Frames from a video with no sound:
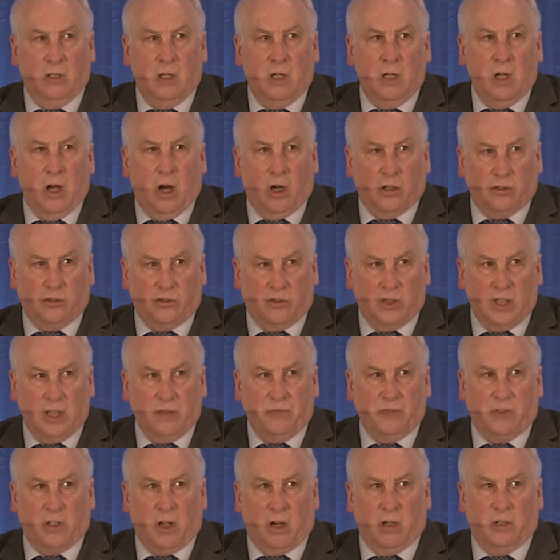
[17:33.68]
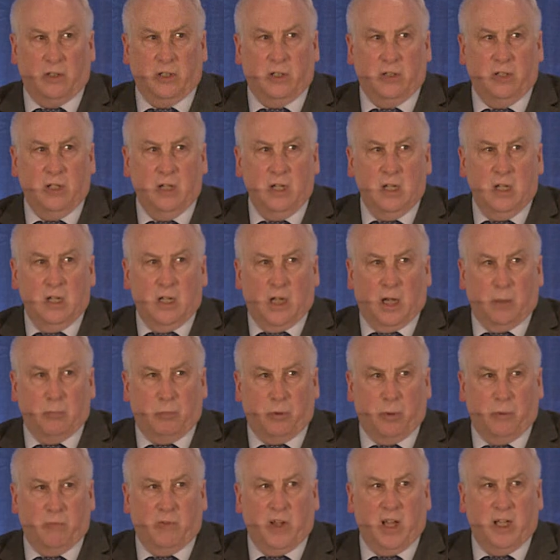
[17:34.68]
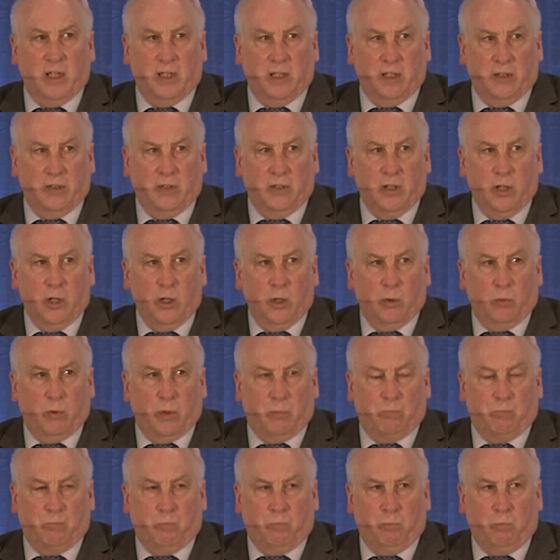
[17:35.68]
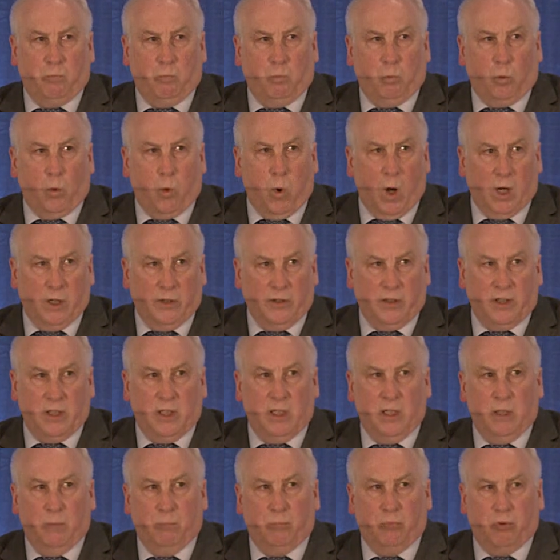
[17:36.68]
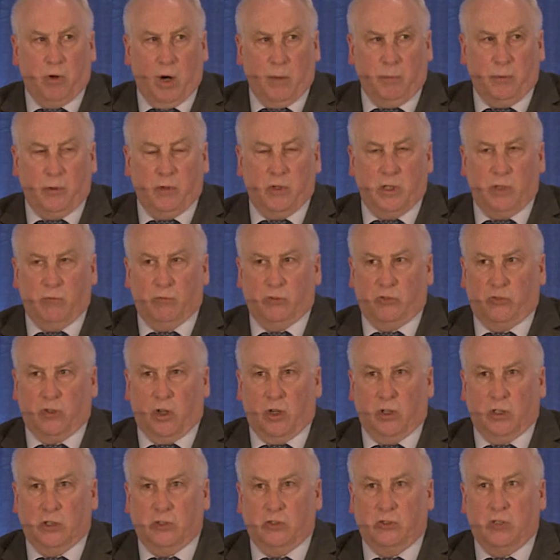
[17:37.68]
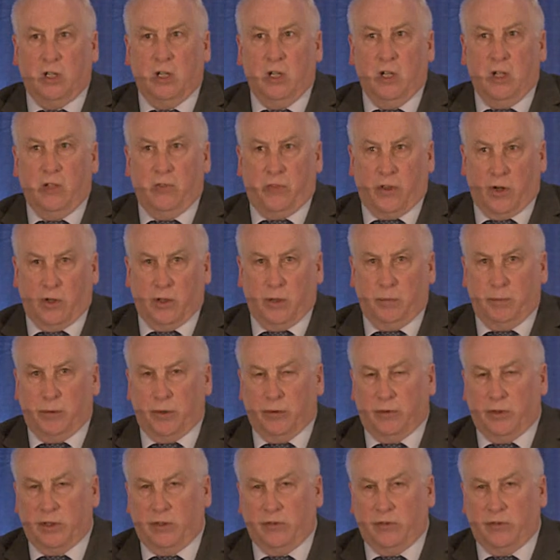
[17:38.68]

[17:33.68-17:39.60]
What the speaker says: are safeguarded and provided with quality, properly resourced therapeutic